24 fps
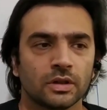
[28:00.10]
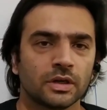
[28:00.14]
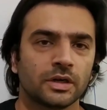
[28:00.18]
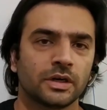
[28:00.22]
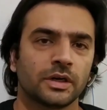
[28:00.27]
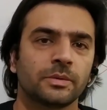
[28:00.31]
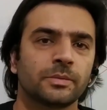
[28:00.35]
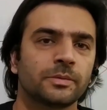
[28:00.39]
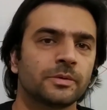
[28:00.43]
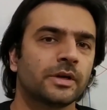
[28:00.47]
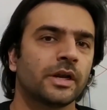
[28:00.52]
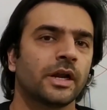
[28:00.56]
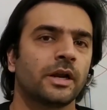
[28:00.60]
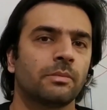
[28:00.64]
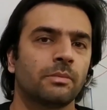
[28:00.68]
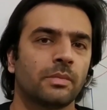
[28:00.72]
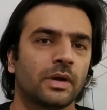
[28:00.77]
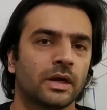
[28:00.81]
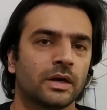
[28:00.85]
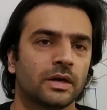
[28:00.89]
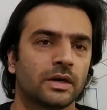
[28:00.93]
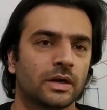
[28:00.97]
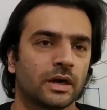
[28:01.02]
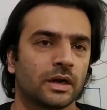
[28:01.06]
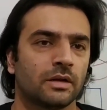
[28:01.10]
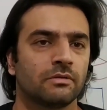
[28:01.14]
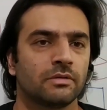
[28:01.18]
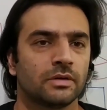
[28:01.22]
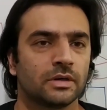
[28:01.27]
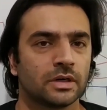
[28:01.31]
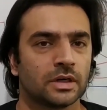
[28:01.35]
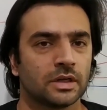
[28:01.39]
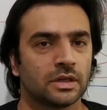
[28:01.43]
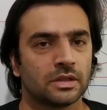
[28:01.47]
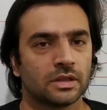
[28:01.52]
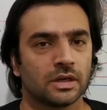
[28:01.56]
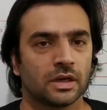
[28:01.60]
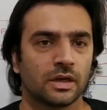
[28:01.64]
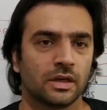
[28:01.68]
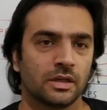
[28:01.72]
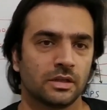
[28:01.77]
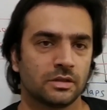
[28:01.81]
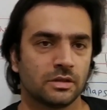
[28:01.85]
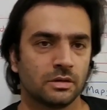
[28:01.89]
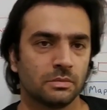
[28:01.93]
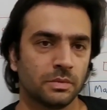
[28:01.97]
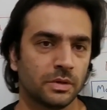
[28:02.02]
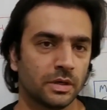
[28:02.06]
the trips done by a driver is
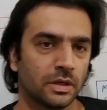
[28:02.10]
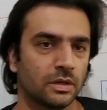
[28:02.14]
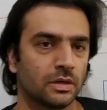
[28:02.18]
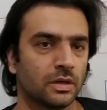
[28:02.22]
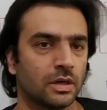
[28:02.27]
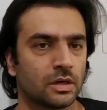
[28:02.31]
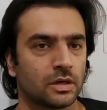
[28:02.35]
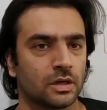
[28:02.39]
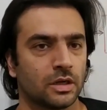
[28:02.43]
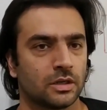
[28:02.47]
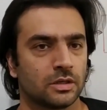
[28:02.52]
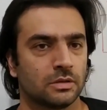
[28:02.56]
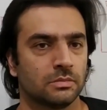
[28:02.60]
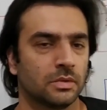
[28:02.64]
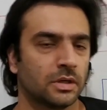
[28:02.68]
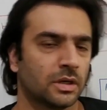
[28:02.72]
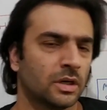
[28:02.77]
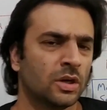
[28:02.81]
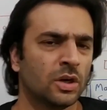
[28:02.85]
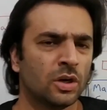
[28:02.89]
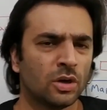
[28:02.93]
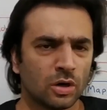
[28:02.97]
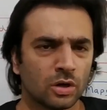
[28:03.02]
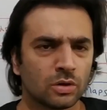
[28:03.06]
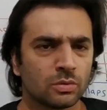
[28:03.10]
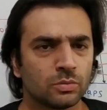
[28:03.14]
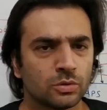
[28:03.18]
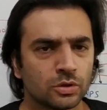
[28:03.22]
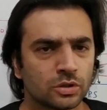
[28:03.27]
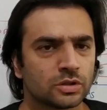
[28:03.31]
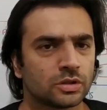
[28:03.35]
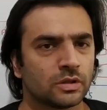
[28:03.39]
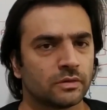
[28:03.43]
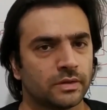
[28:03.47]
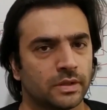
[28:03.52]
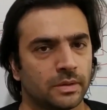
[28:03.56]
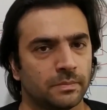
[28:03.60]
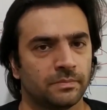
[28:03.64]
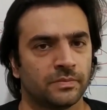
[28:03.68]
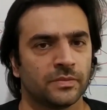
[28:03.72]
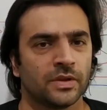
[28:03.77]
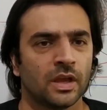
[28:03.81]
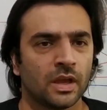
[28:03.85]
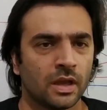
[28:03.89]
against a particular customer, or most of them,